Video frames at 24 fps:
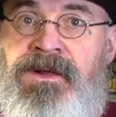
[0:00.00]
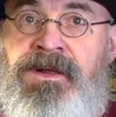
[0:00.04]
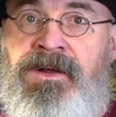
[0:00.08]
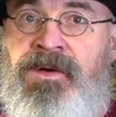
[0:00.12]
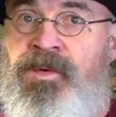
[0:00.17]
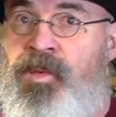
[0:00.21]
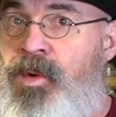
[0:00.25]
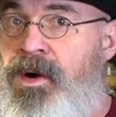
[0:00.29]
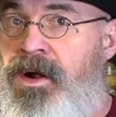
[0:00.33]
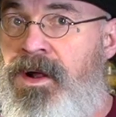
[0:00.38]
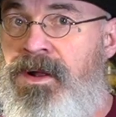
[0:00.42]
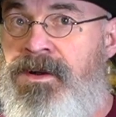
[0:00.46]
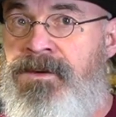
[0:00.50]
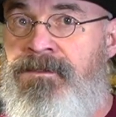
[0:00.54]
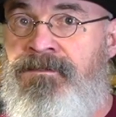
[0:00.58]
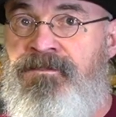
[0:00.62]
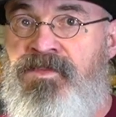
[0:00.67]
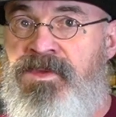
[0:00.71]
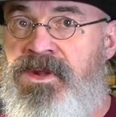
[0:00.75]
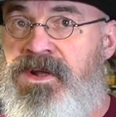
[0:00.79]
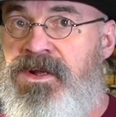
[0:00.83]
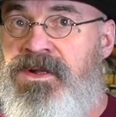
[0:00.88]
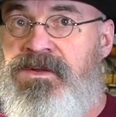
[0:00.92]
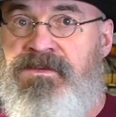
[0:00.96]
one
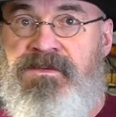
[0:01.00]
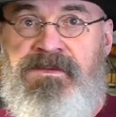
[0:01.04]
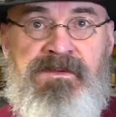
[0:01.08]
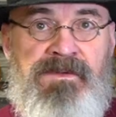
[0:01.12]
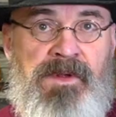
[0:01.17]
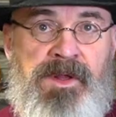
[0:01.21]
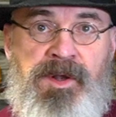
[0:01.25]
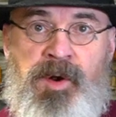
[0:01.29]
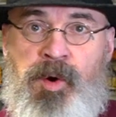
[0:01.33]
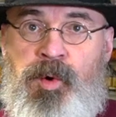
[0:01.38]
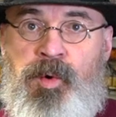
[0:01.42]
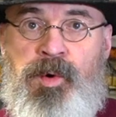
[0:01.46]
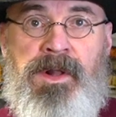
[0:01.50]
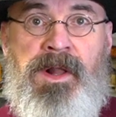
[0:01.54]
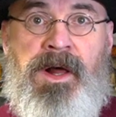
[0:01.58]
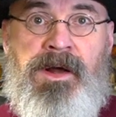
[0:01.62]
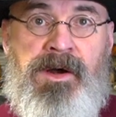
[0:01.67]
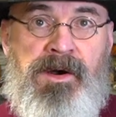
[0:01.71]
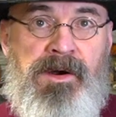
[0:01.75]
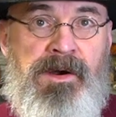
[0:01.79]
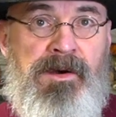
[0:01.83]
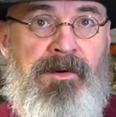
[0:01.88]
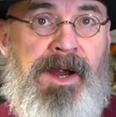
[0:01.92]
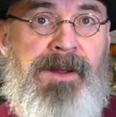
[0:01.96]
that's an old
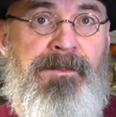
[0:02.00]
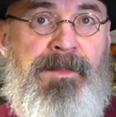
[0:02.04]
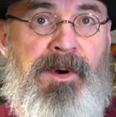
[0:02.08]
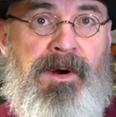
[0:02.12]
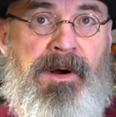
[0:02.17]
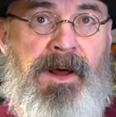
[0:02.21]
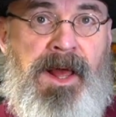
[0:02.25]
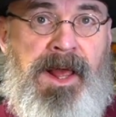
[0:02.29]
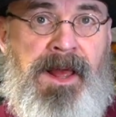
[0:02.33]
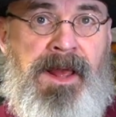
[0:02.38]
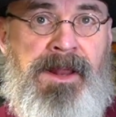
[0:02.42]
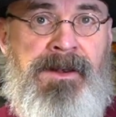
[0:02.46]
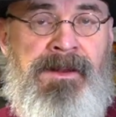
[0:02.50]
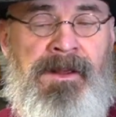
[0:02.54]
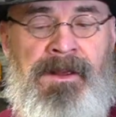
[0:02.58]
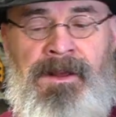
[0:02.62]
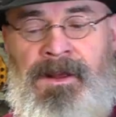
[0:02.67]
clunker grandpa had,